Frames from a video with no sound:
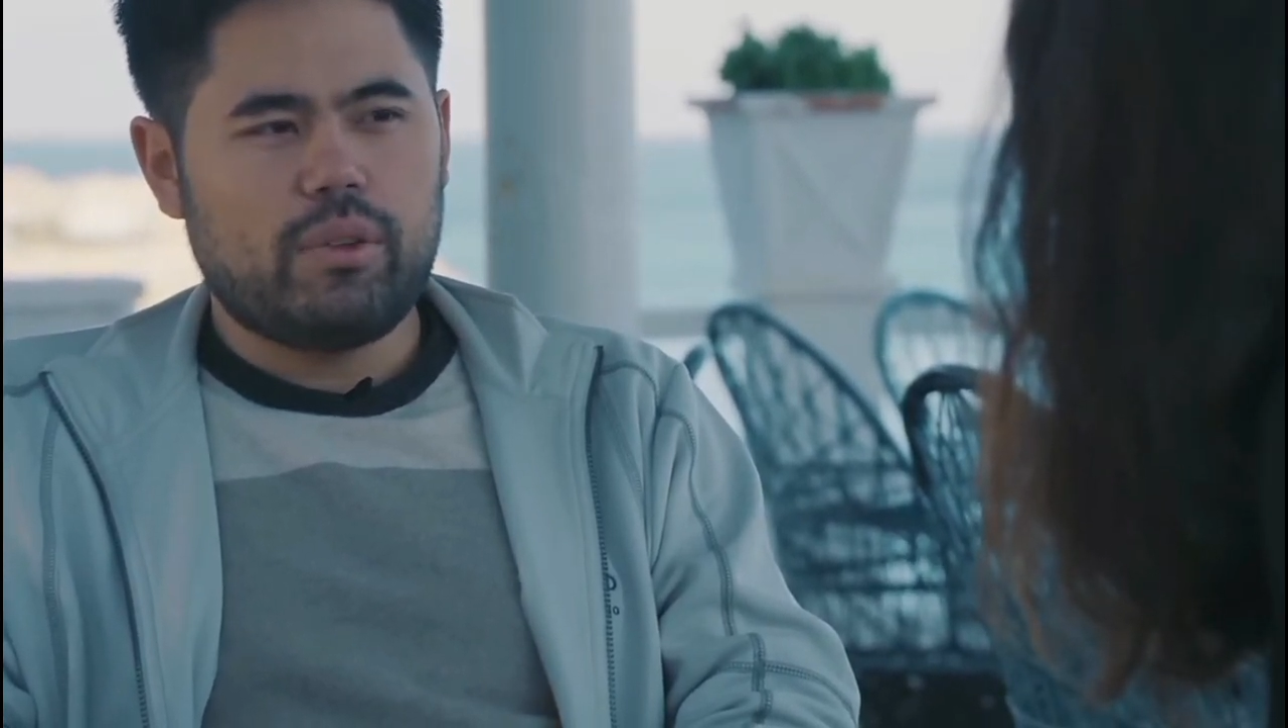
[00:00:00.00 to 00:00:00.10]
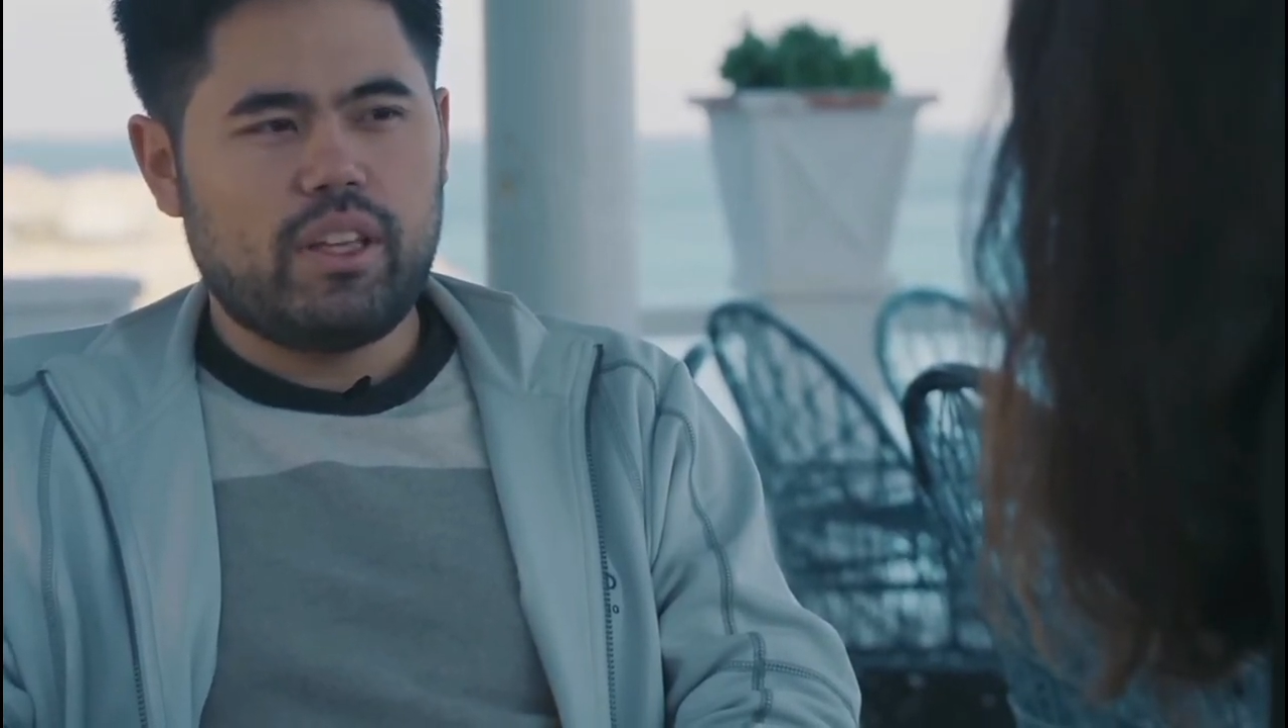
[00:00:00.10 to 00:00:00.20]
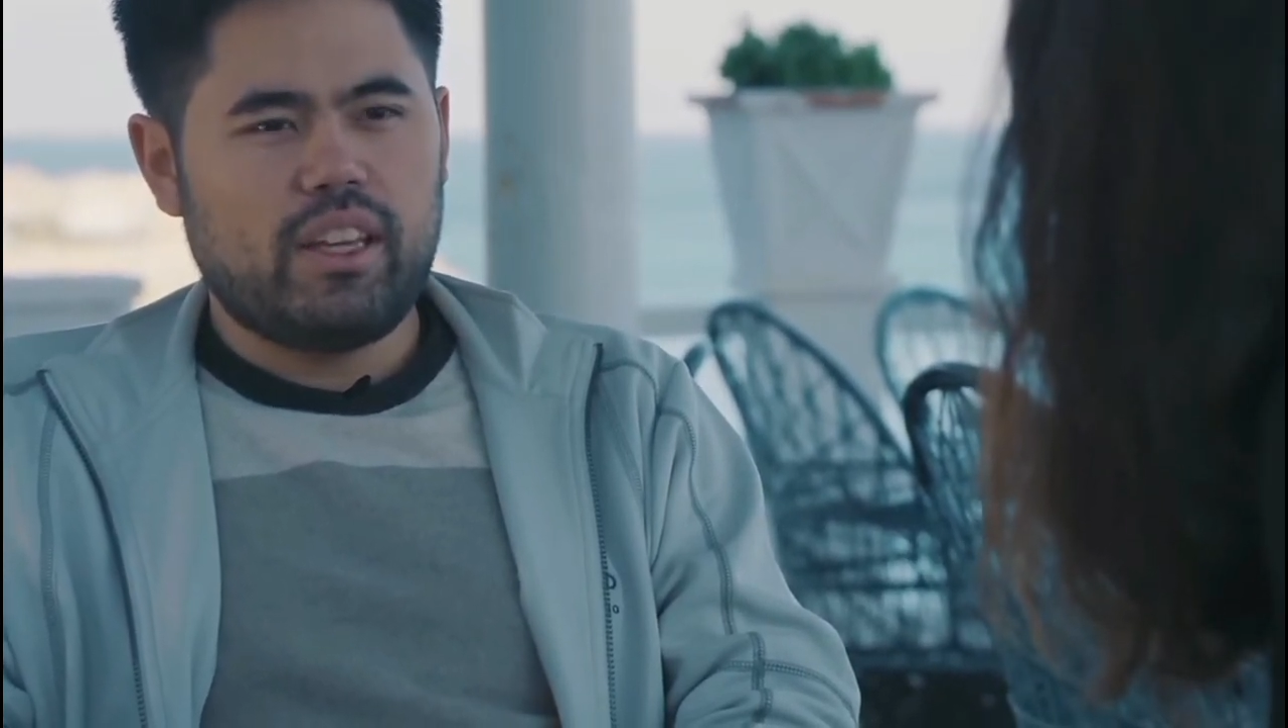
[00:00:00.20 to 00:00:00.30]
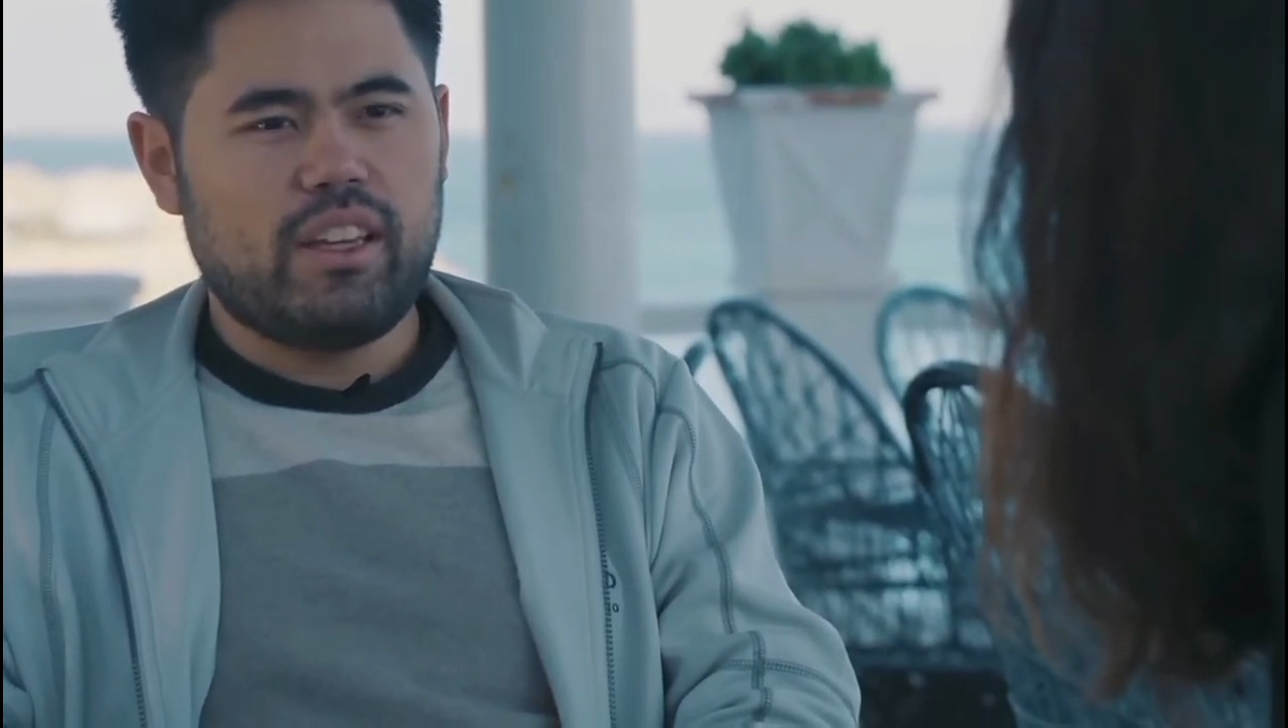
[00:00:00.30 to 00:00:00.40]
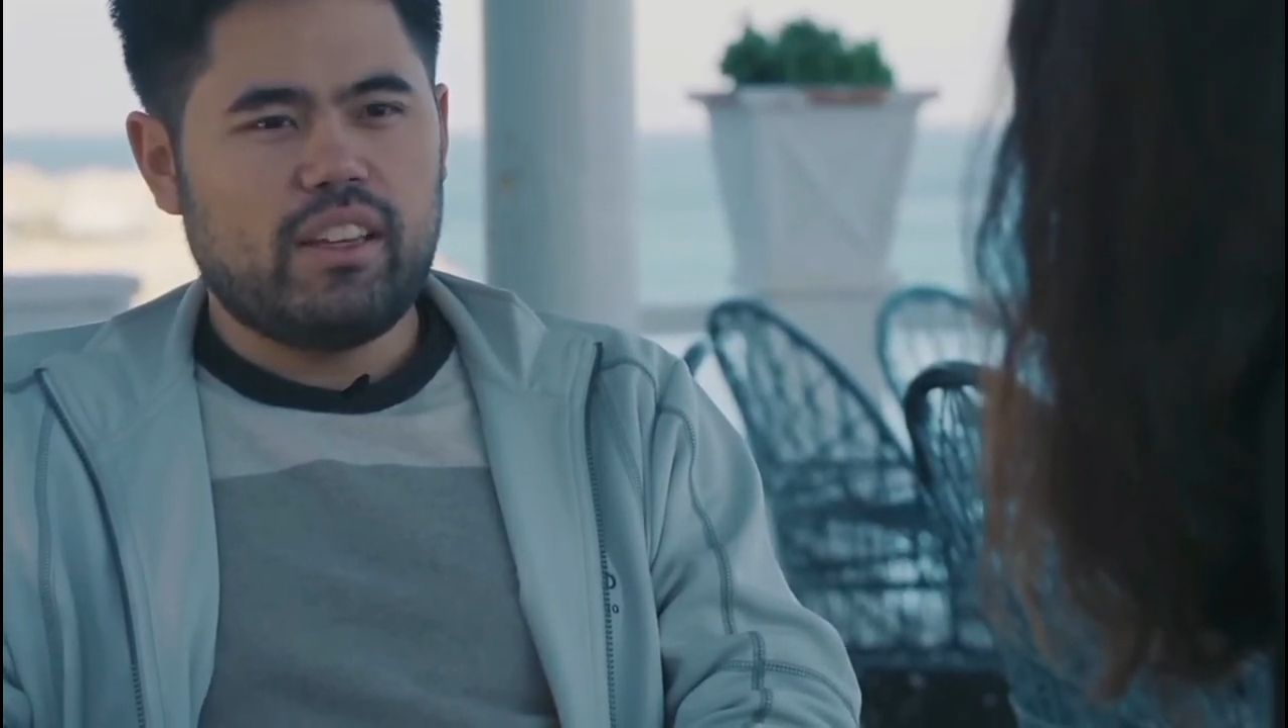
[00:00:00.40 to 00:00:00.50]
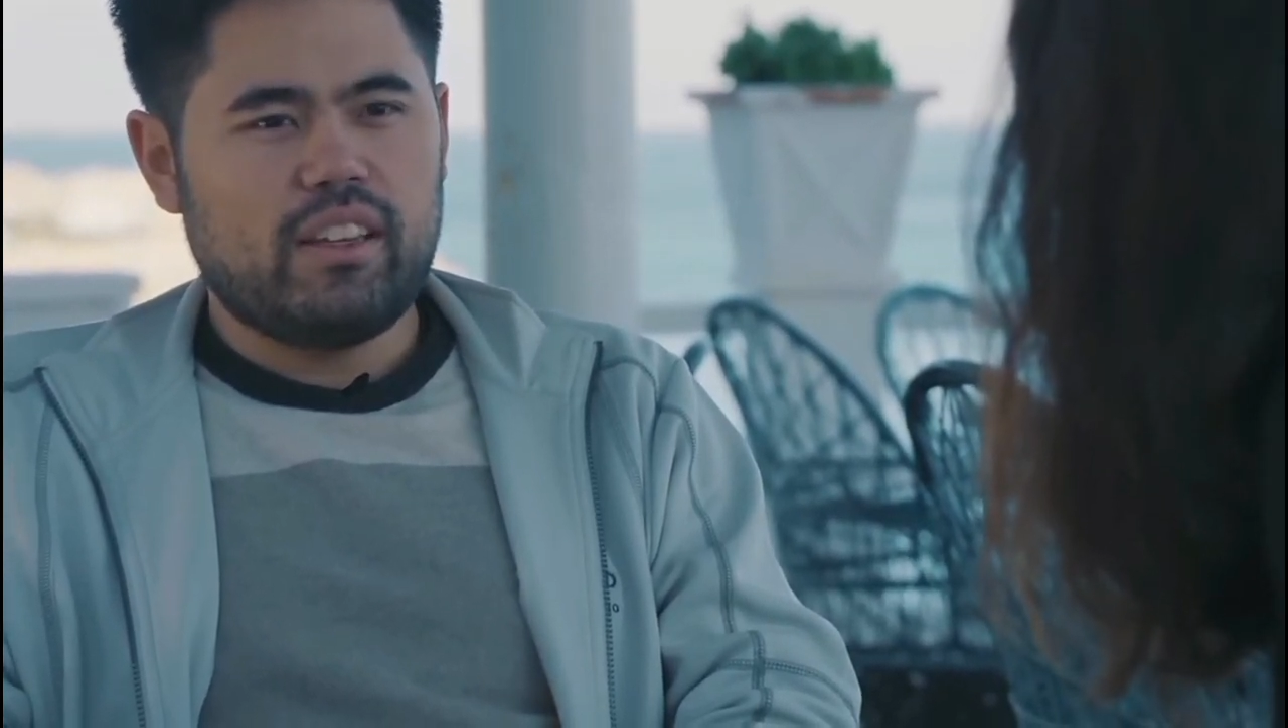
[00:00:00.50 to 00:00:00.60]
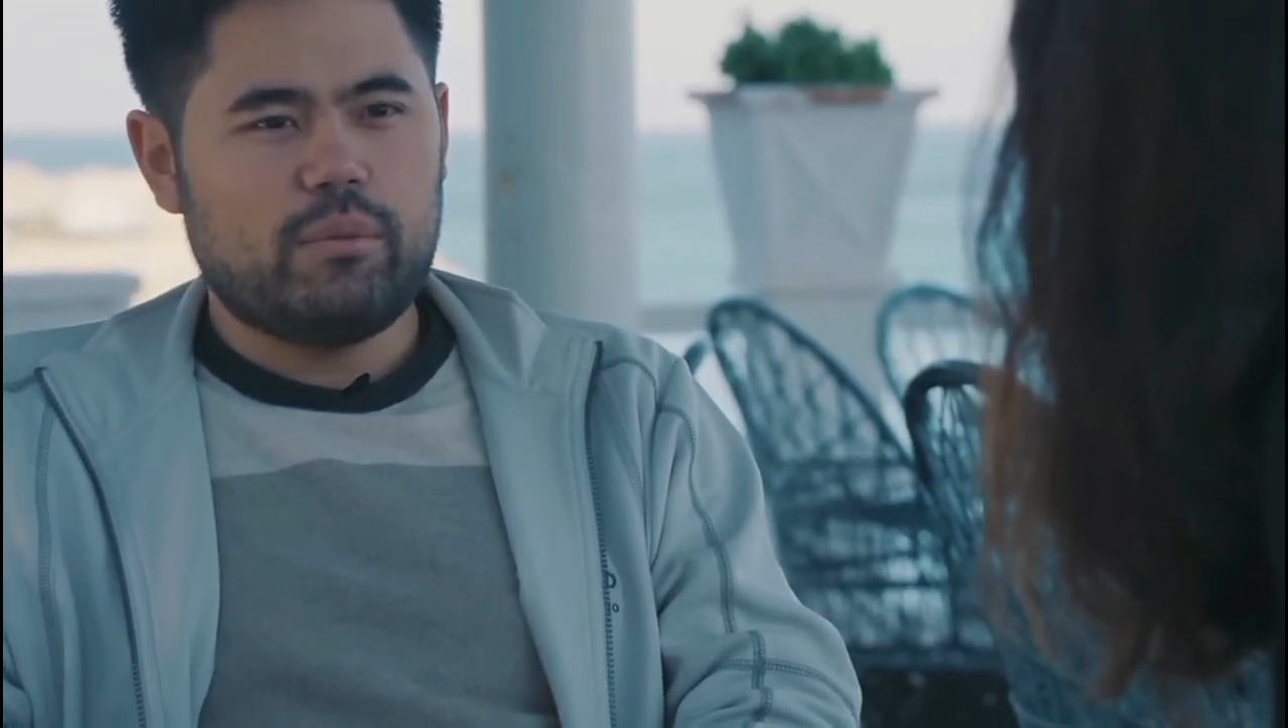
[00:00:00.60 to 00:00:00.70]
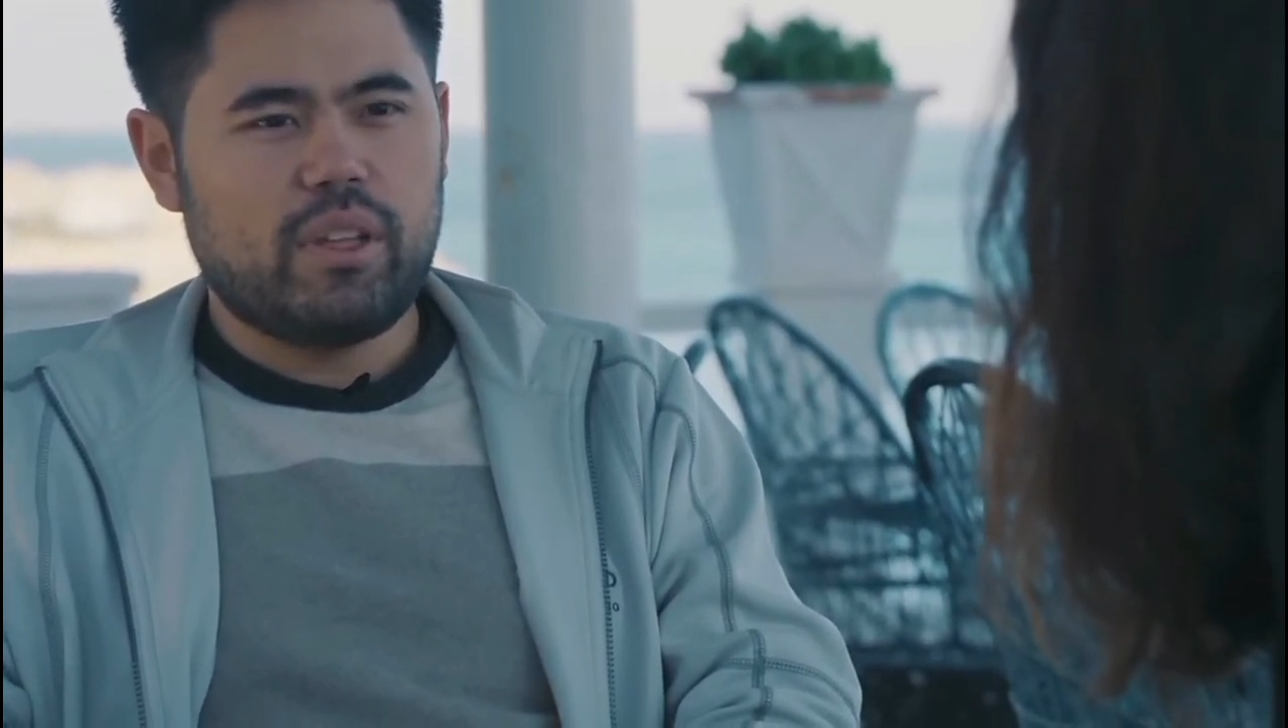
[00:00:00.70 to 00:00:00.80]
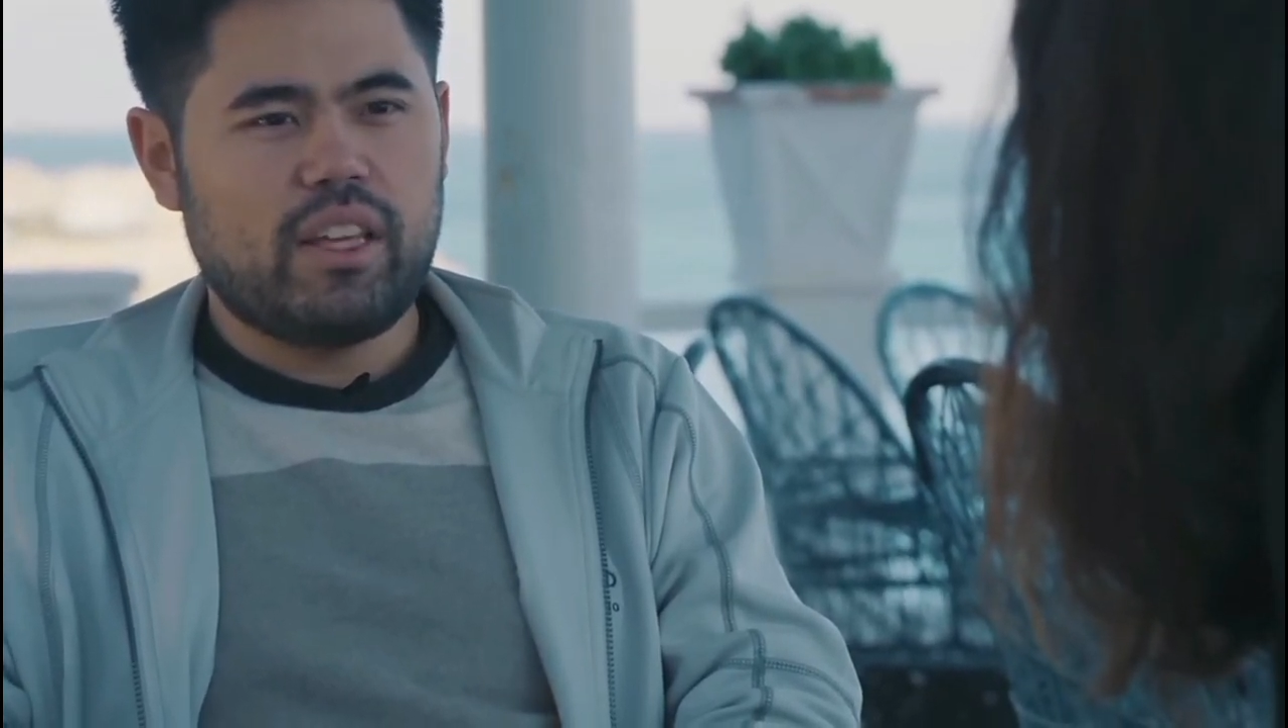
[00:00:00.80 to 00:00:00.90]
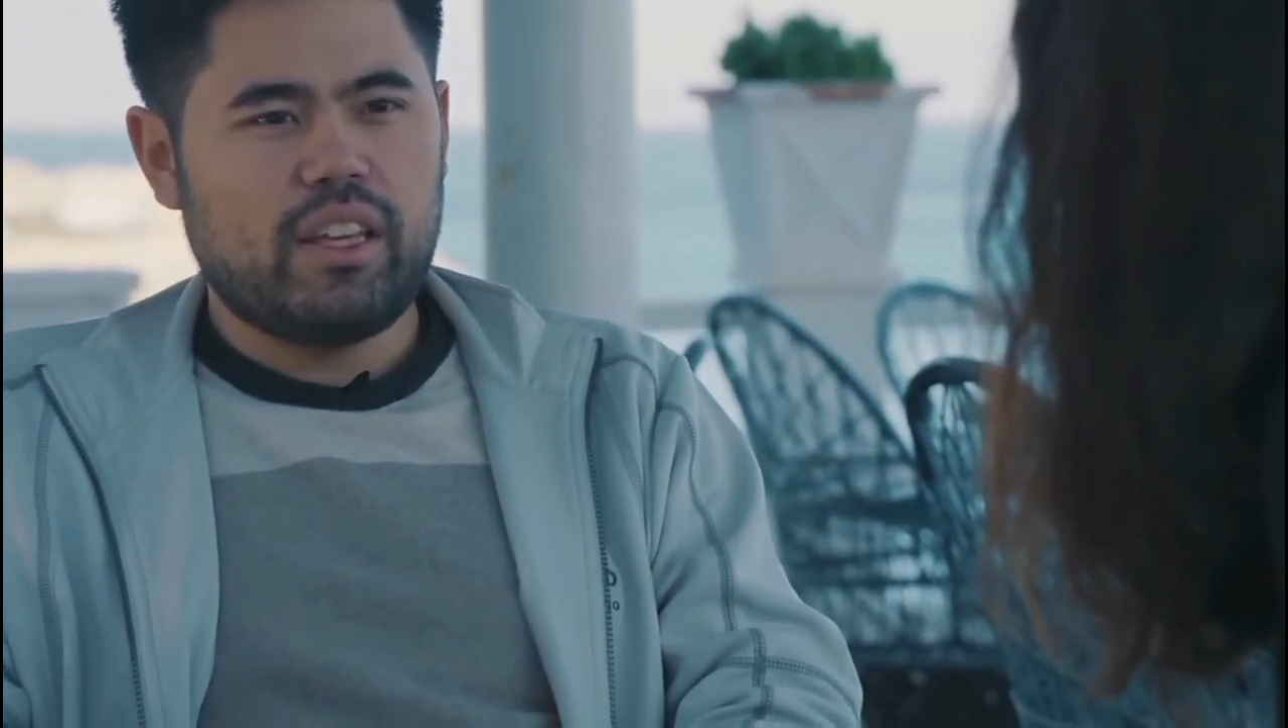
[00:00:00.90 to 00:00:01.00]

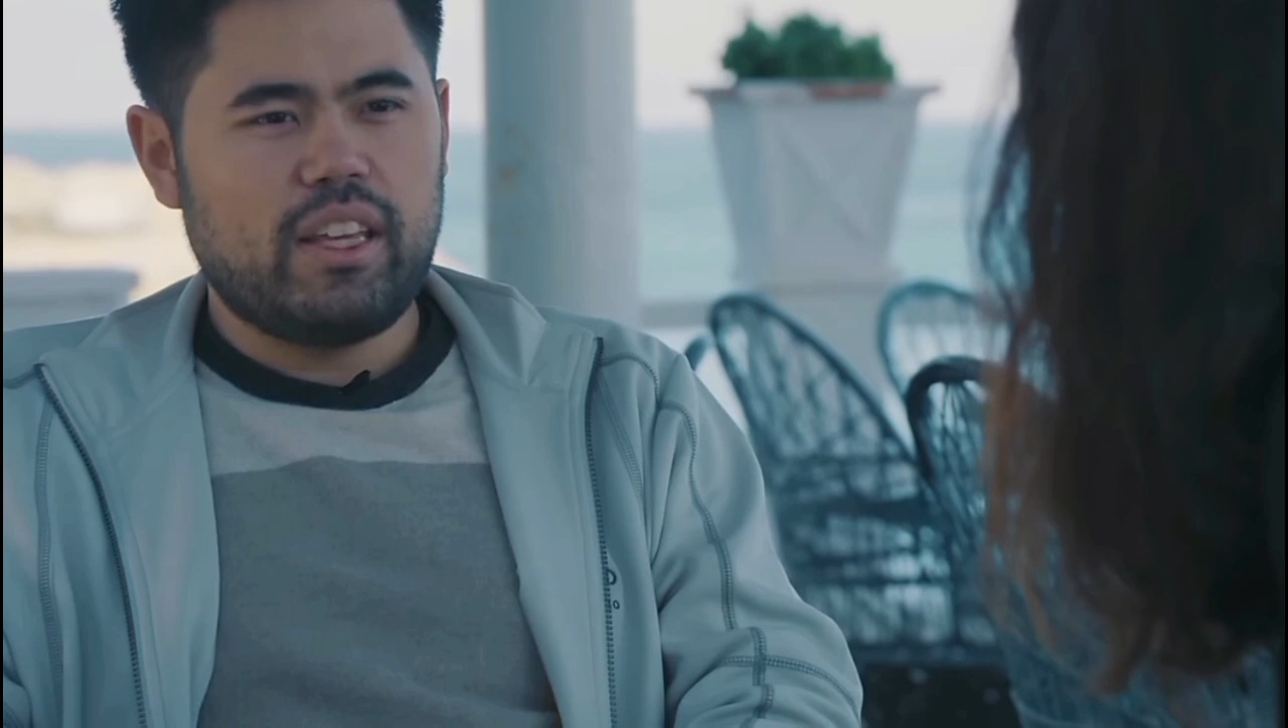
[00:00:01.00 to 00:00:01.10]
playing playing